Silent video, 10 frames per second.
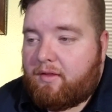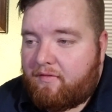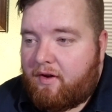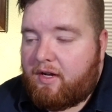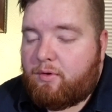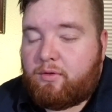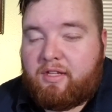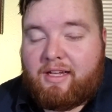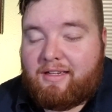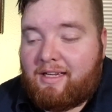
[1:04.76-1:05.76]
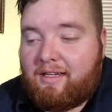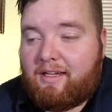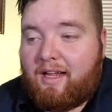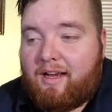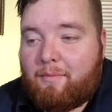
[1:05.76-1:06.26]
a very cool technique,
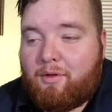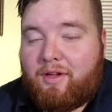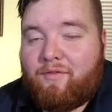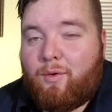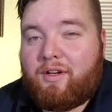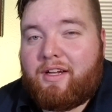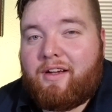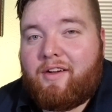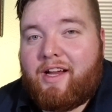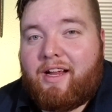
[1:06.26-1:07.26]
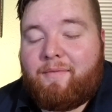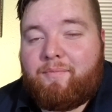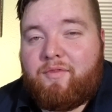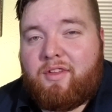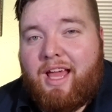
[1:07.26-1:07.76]
and I'm looking forward to hearing
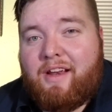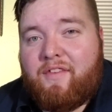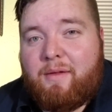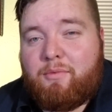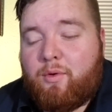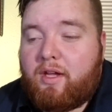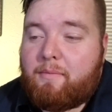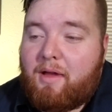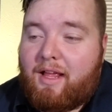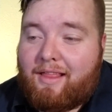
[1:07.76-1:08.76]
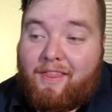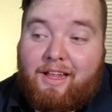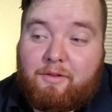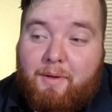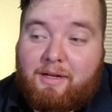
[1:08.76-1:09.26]
kind of him doing it. I
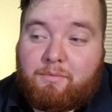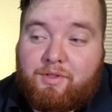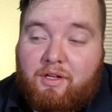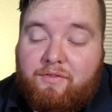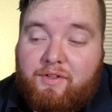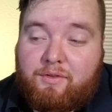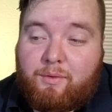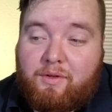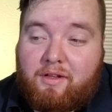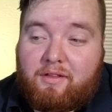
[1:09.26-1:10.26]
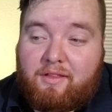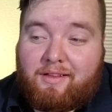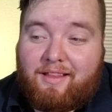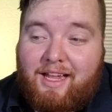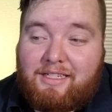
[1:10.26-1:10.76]
think it's by himself. He's doing the
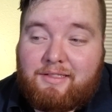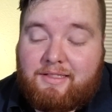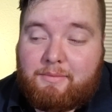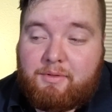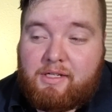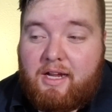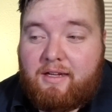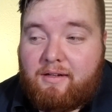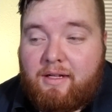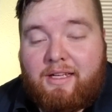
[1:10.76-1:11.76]
Lion Sleeps Tonight.